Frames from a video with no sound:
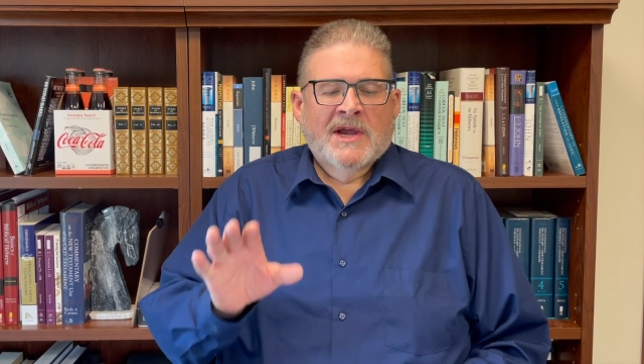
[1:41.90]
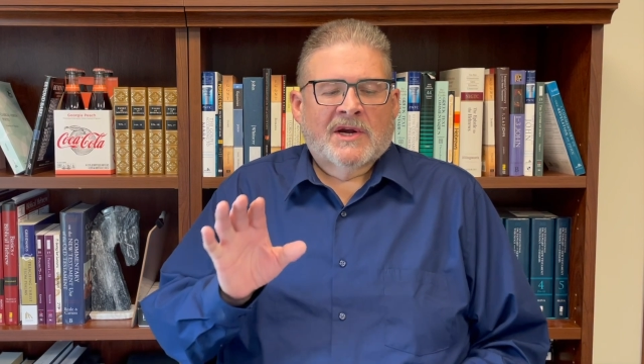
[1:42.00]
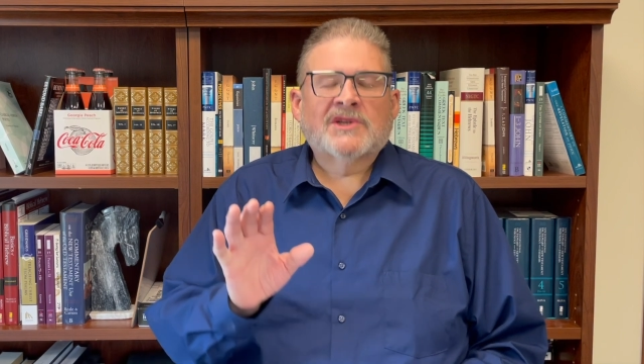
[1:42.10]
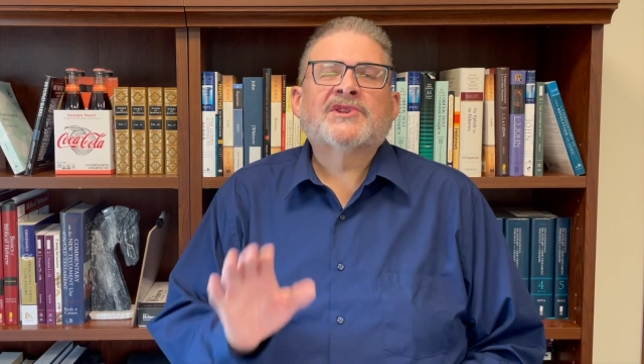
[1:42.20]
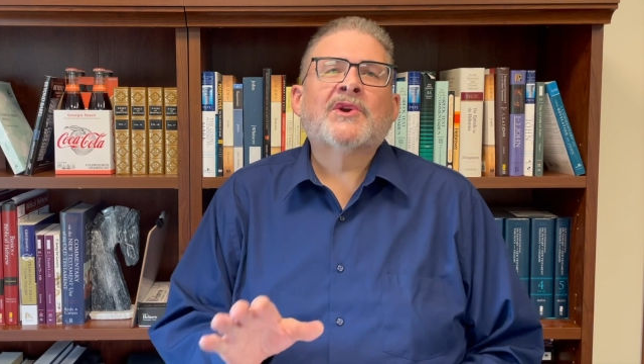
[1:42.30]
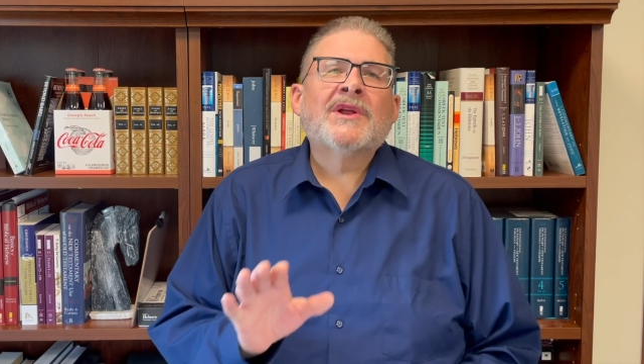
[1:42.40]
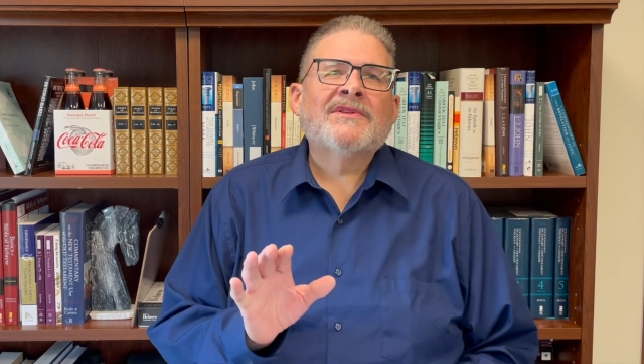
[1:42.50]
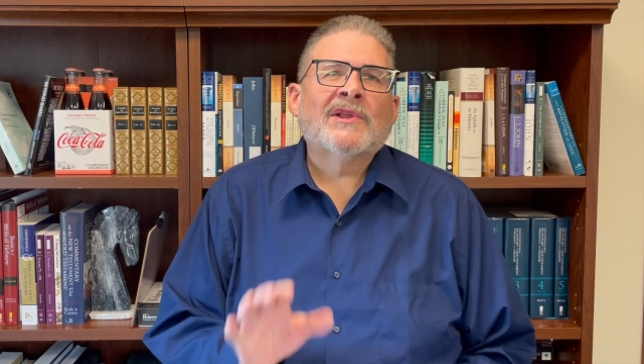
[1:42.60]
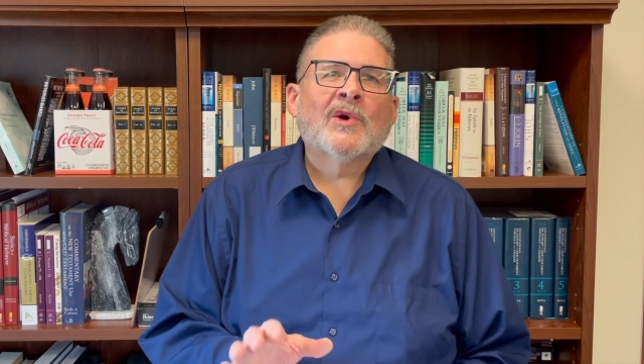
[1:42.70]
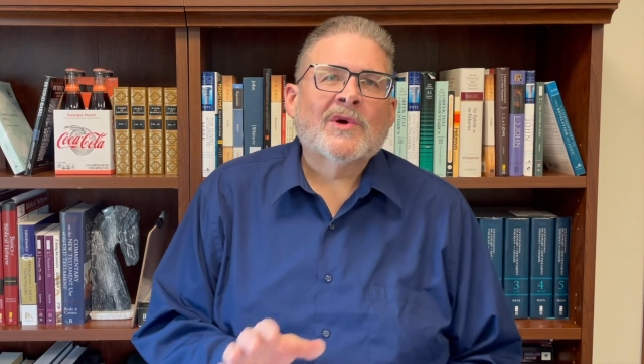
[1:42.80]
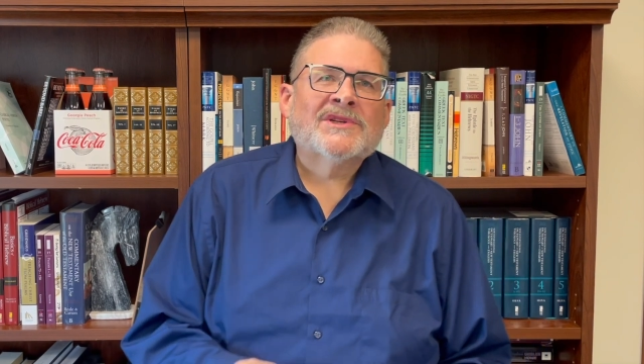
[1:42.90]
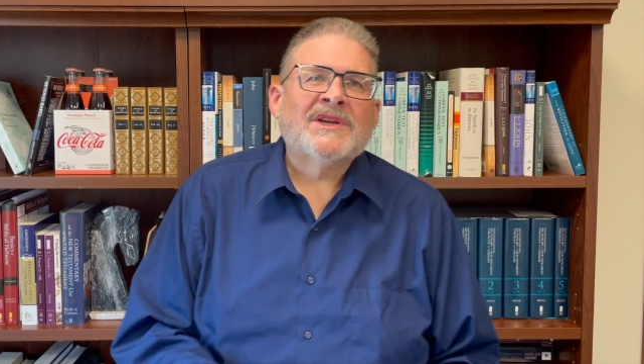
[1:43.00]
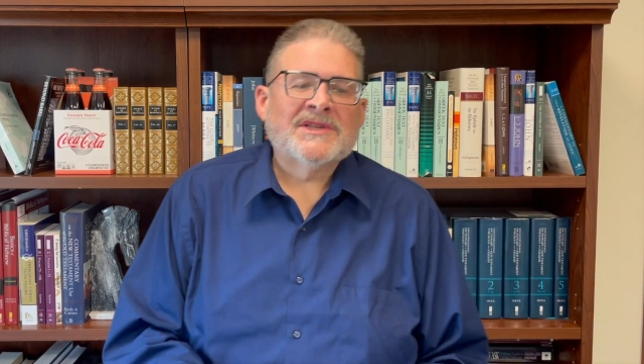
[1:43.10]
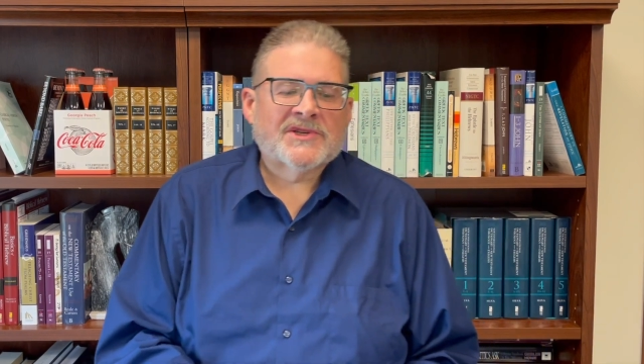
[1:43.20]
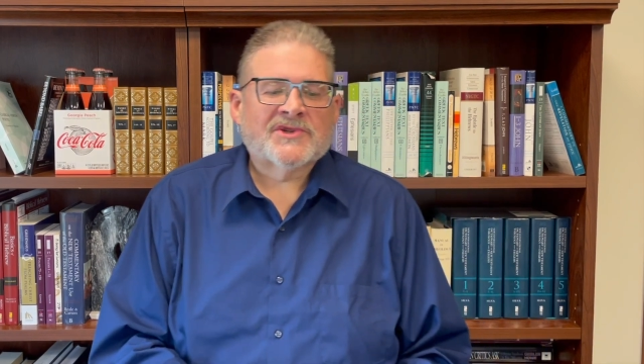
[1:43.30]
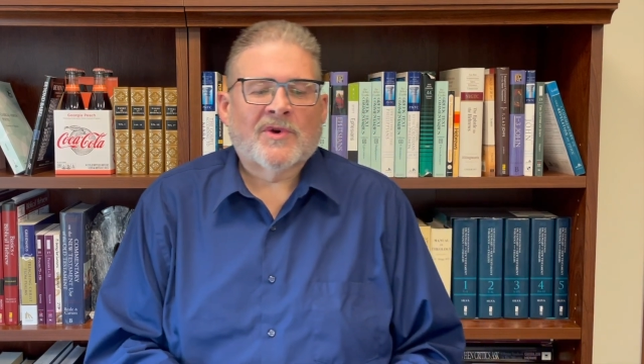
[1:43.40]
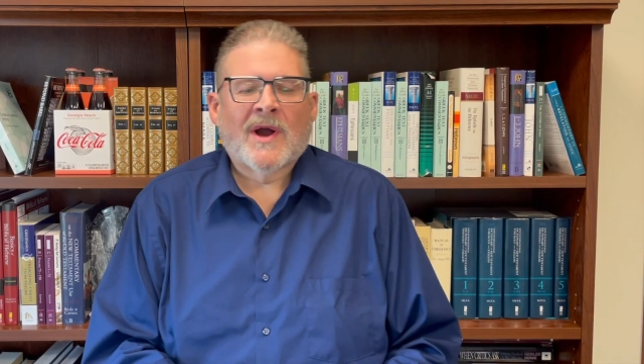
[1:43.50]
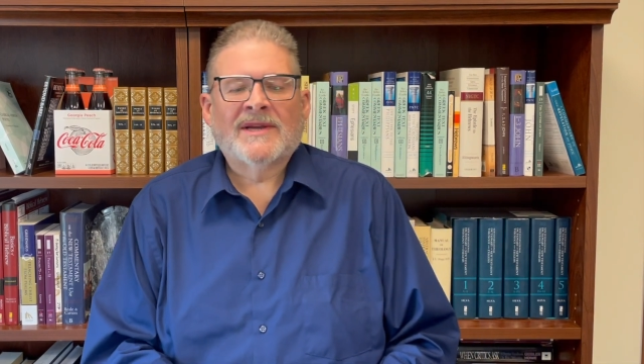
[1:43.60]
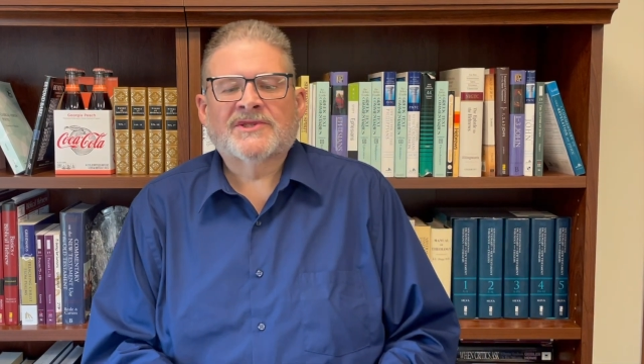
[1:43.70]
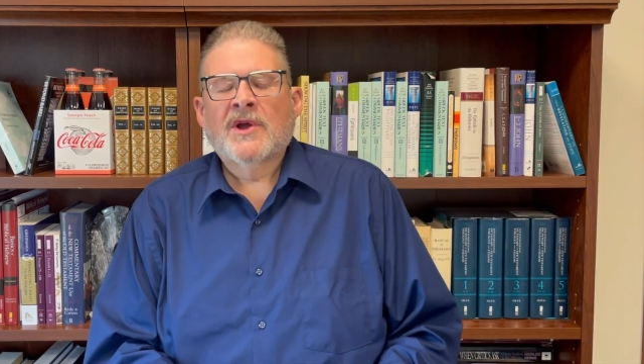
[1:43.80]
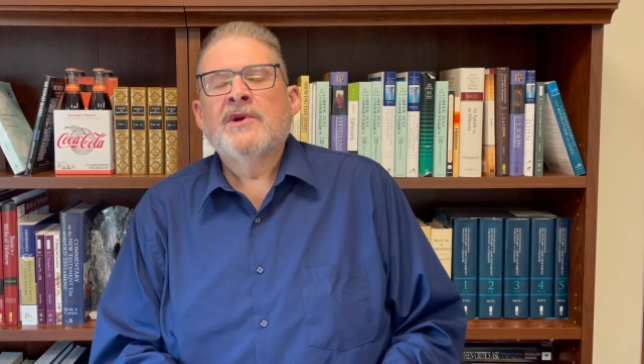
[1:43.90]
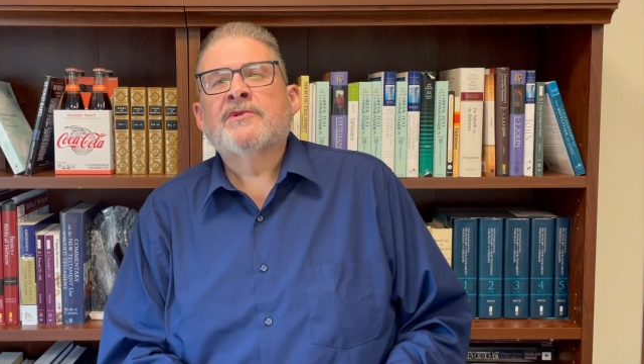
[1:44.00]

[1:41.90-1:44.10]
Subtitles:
concerning the Lord Jesus Christ,